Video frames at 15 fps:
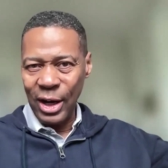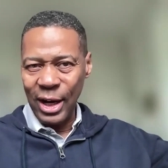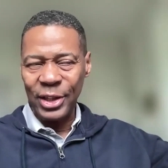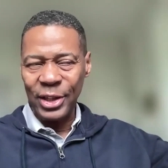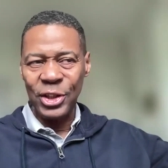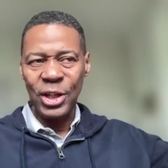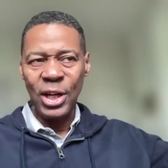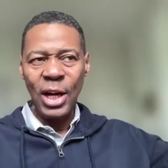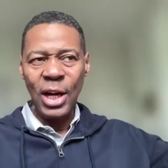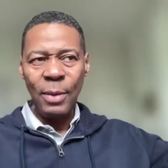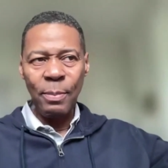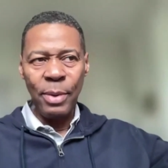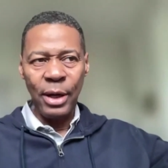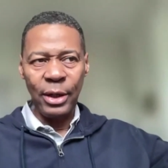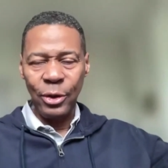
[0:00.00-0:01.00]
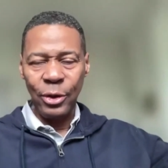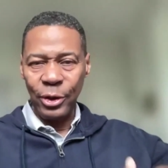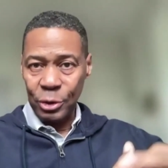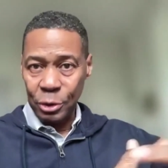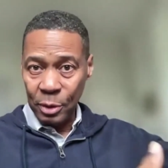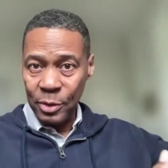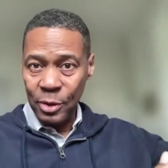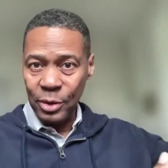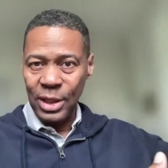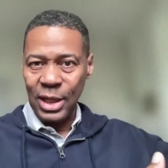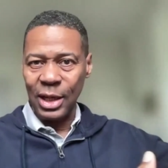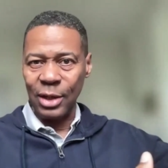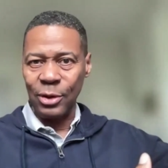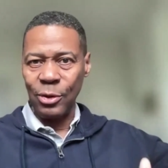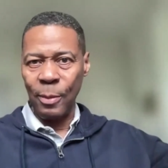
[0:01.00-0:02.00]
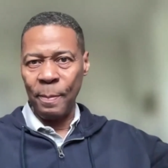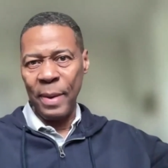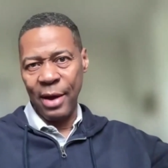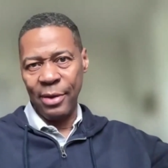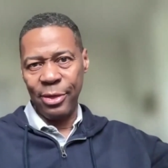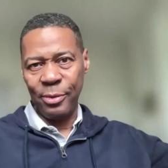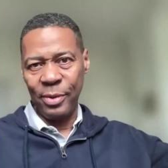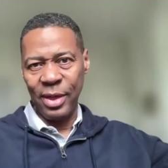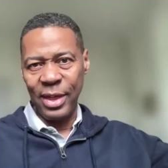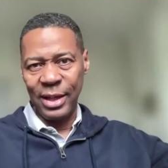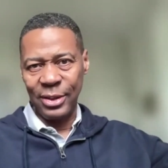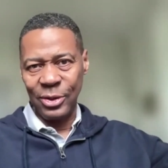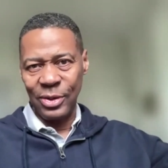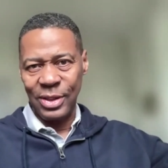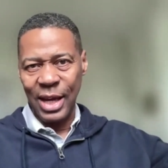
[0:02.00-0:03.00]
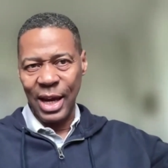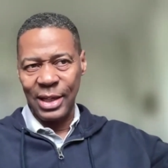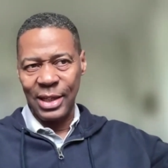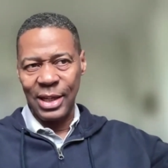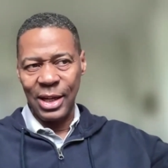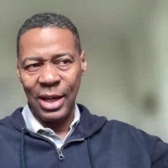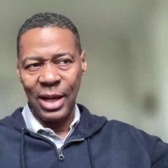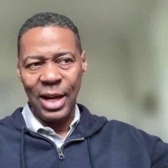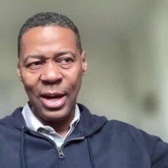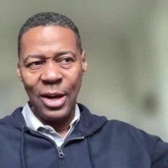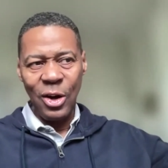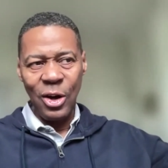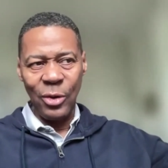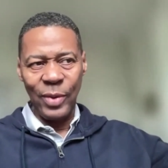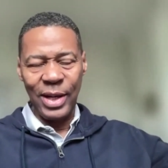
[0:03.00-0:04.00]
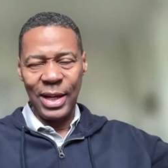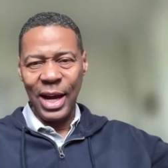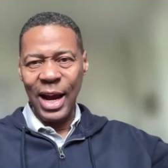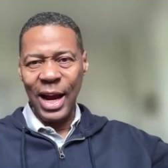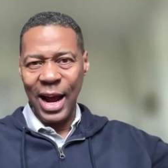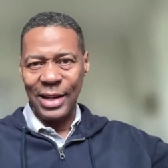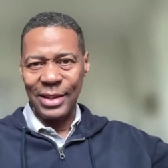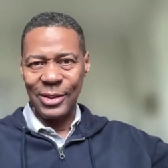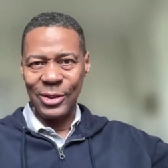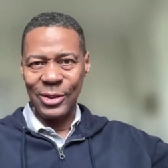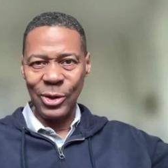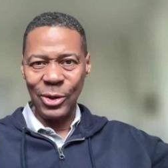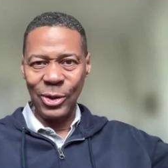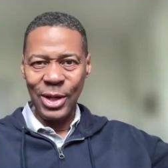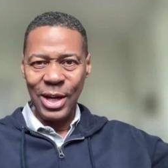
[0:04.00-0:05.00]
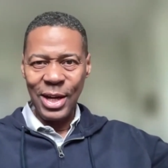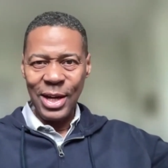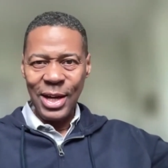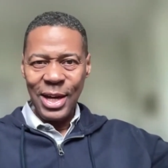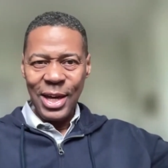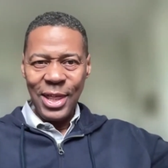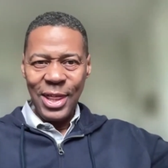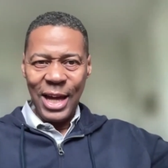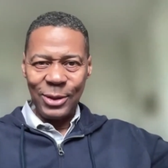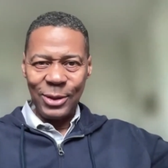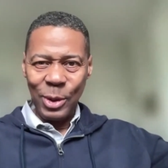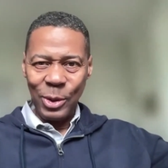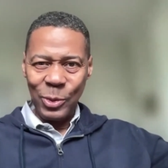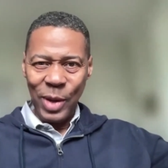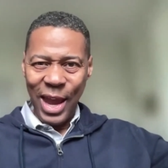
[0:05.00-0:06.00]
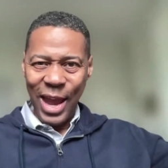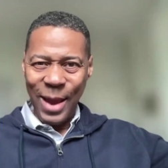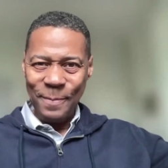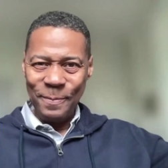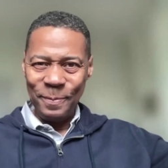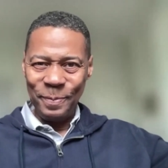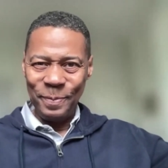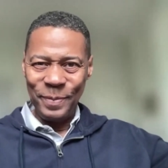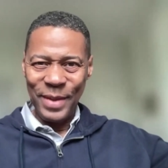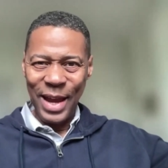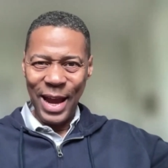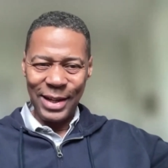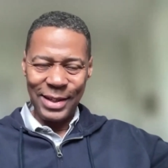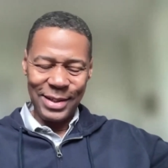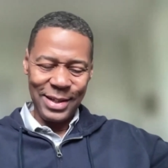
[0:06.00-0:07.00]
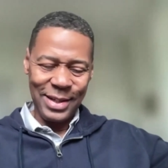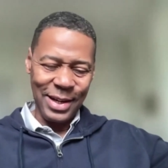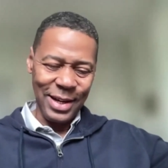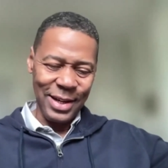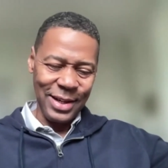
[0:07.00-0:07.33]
knowledge, but contributing to the pathway that society already has. So that's what we aim at